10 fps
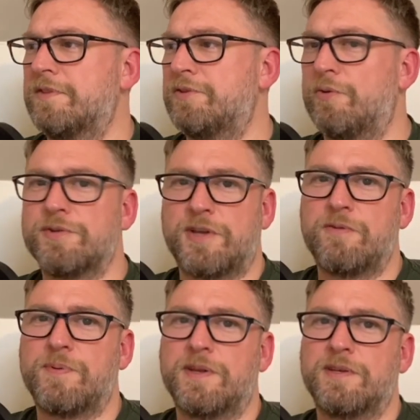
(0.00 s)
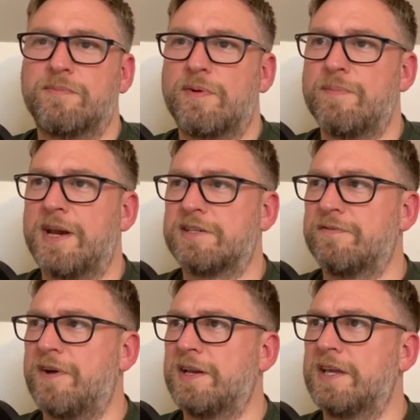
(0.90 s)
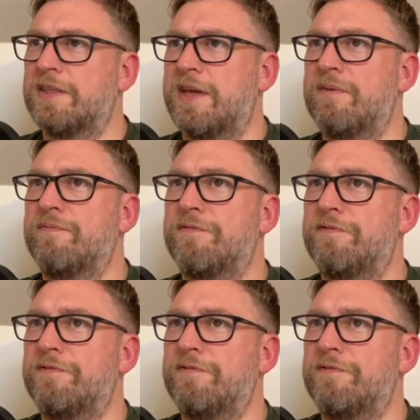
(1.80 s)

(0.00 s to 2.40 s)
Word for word: doors opened and we managed to finally get there